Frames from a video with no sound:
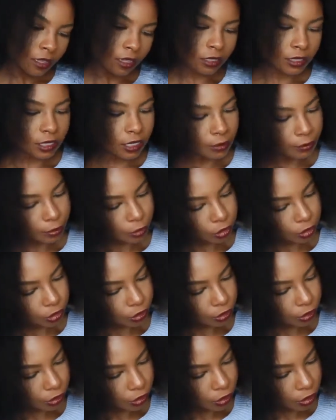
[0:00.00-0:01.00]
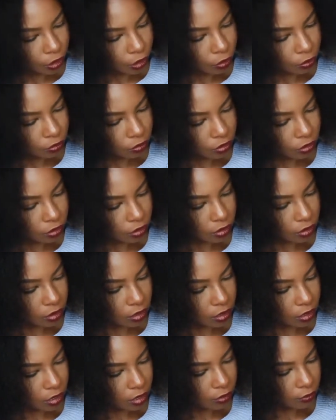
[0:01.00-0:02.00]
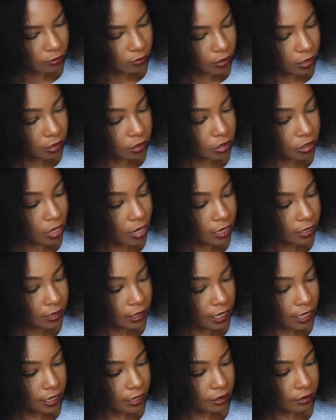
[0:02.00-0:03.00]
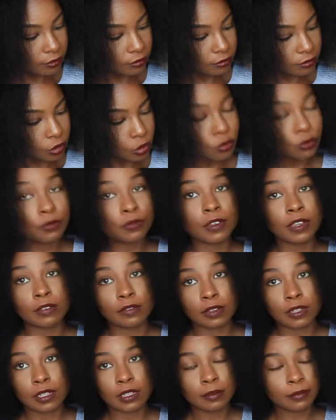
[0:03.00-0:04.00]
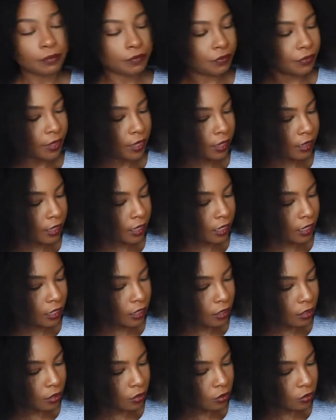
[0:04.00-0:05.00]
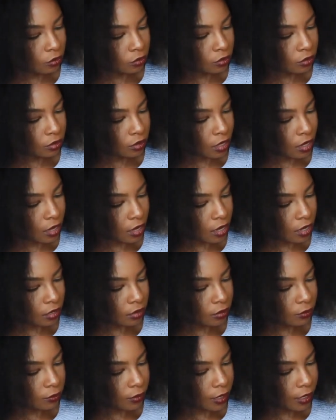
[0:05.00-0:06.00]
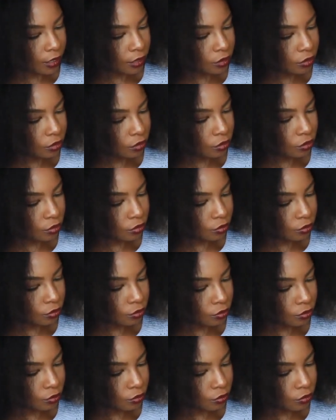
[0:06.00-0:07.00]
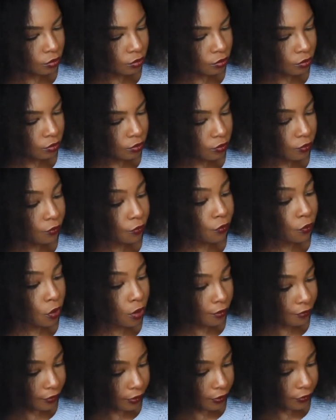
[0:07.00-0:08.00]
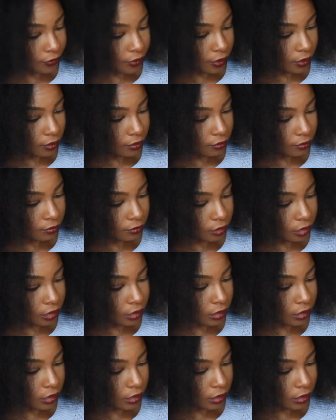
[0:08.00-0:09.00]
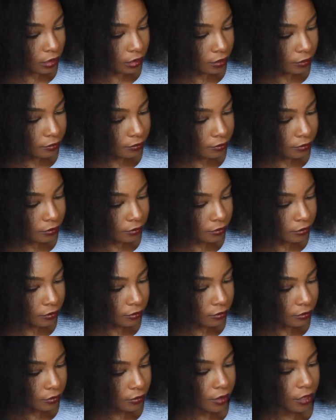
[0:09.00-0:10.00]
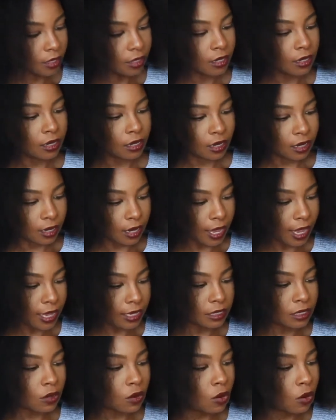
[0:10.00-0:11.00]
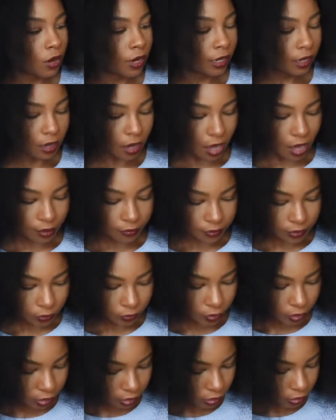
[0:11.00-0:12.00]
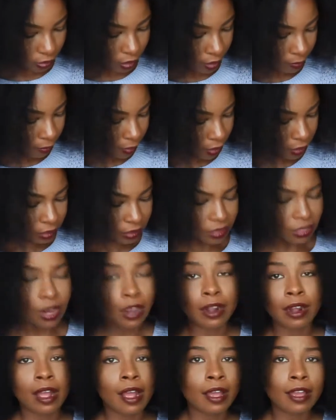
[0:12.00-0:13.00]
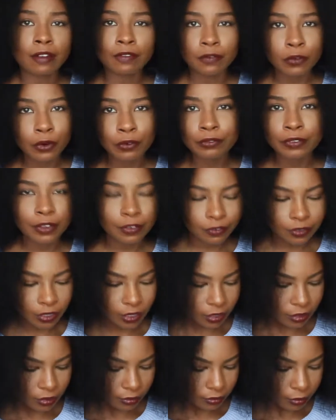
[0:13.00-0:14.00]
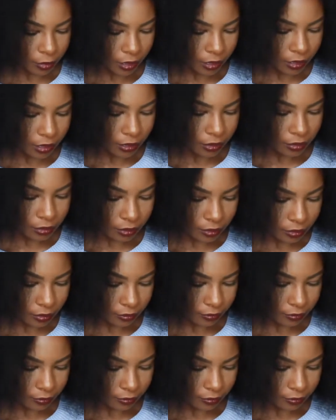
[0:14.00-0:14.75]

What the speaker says: the temperature goes up. It starts at 250, and then it goes all the way to 450, which is good. And it has the on and off switch. So I'm going to start out at 450 because